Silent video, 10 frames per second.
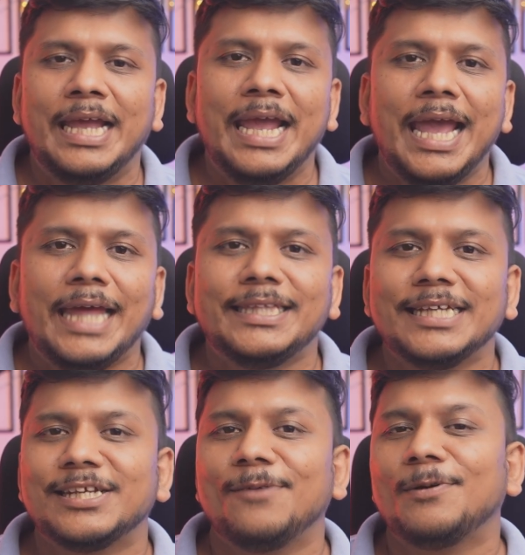And
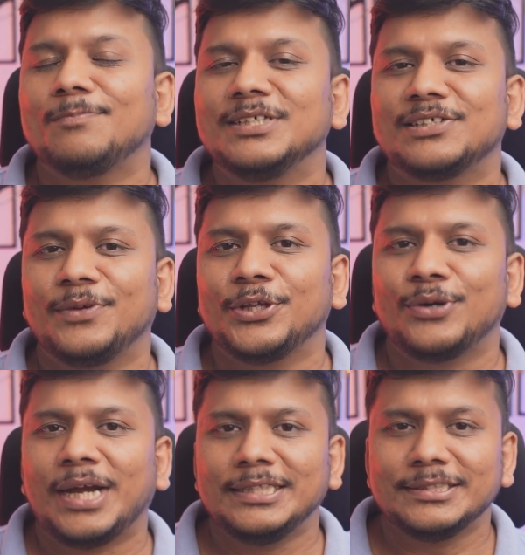that's wrap up this video,
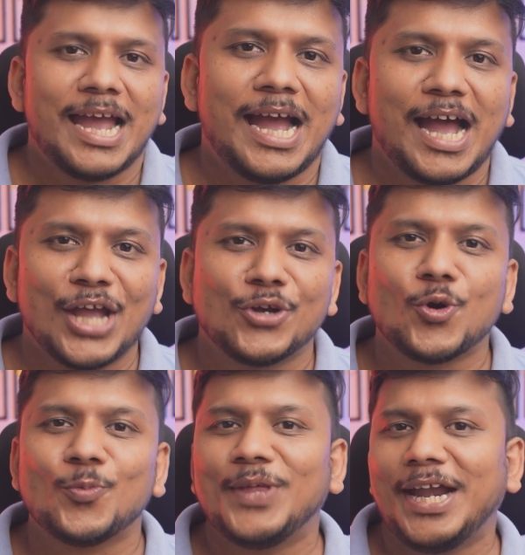guys. I
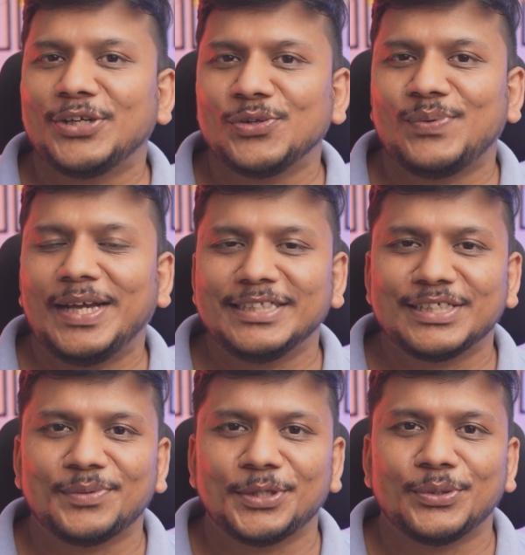hope that you find this
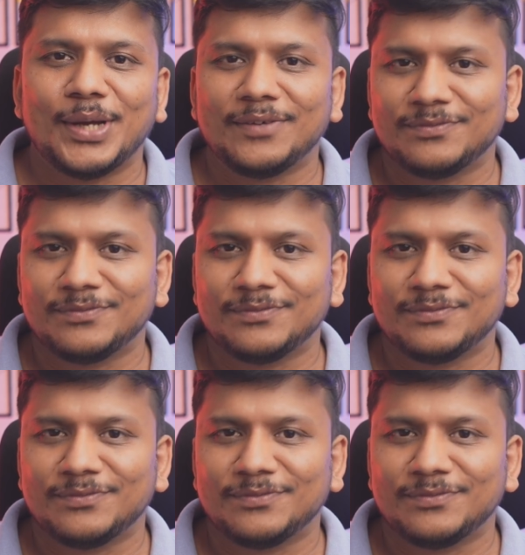video helpful,